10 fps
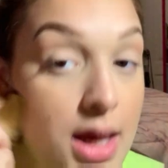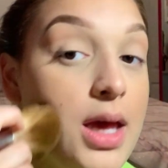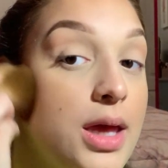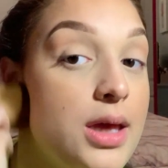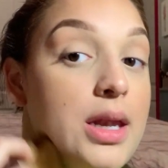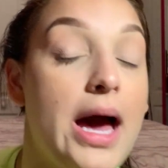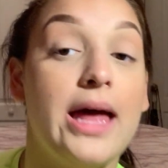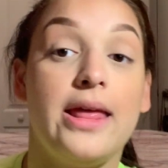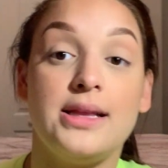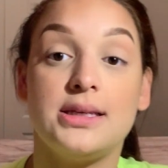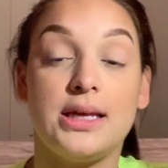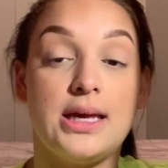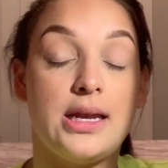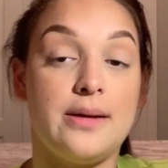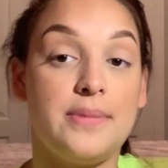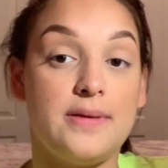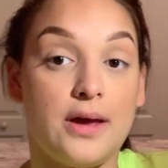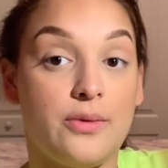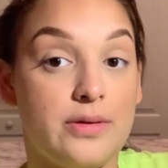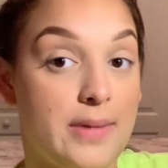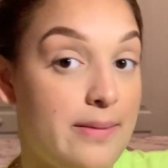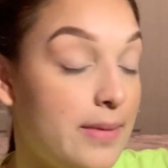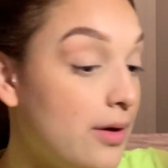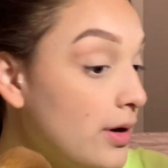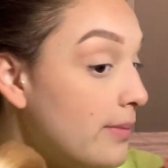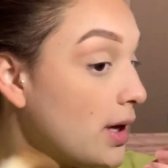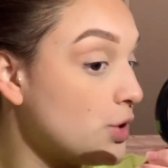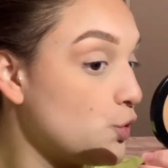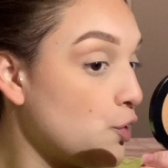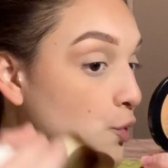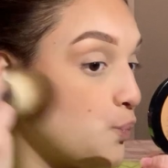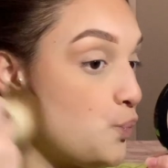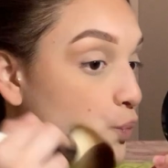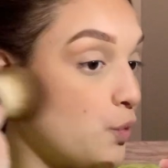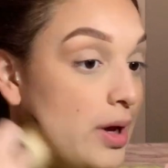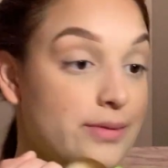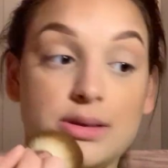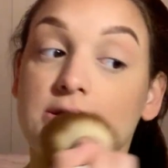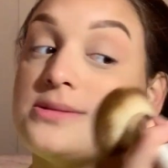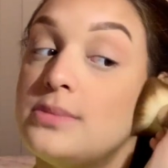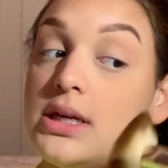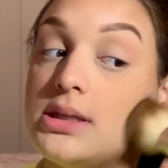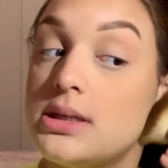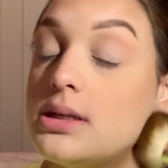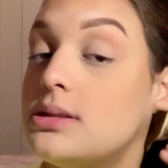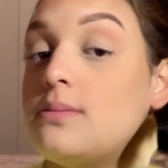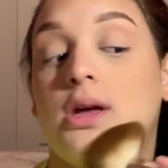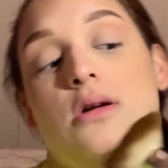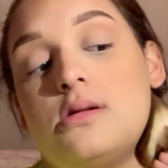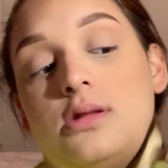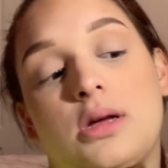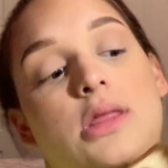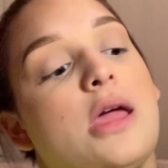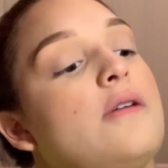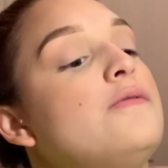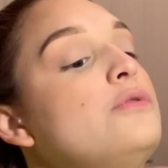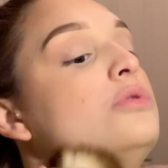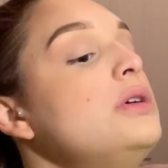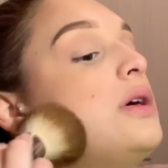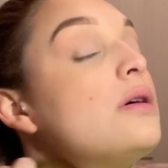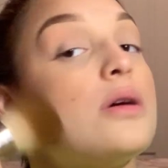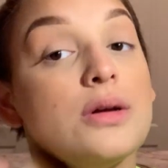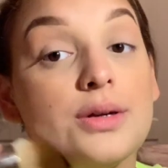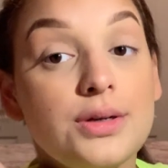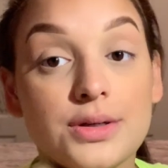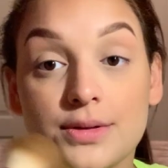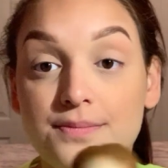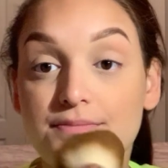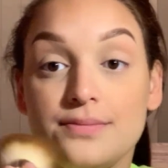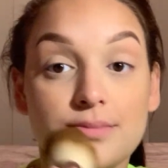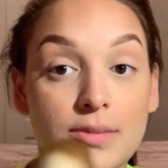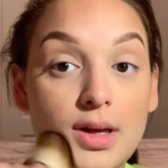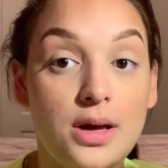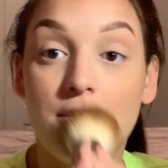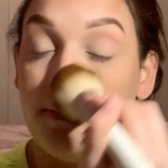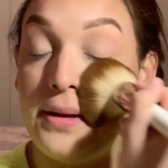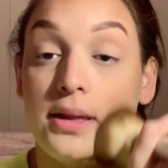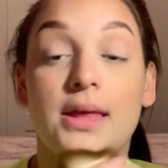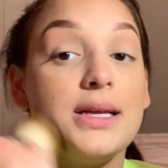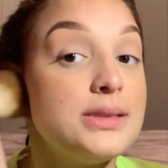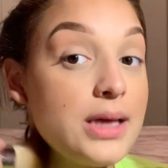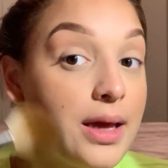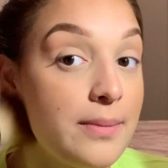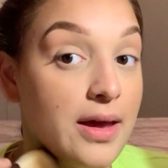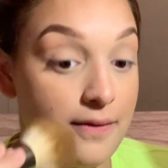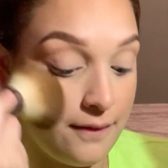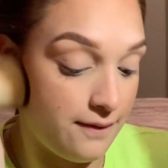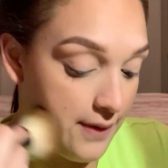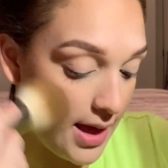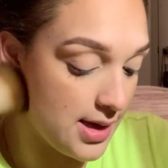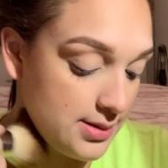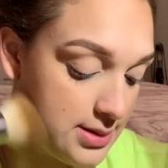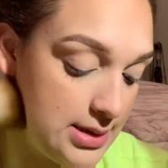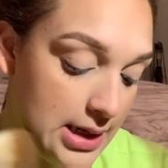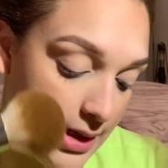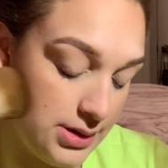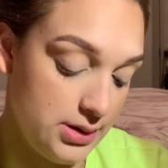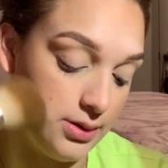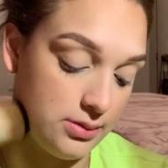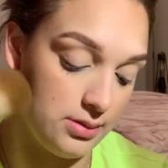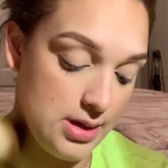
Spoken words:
And I like to get up in there with my mirror to make sure everything's blended, because I'm not gonna look like a fool here. But that's like my face that I do.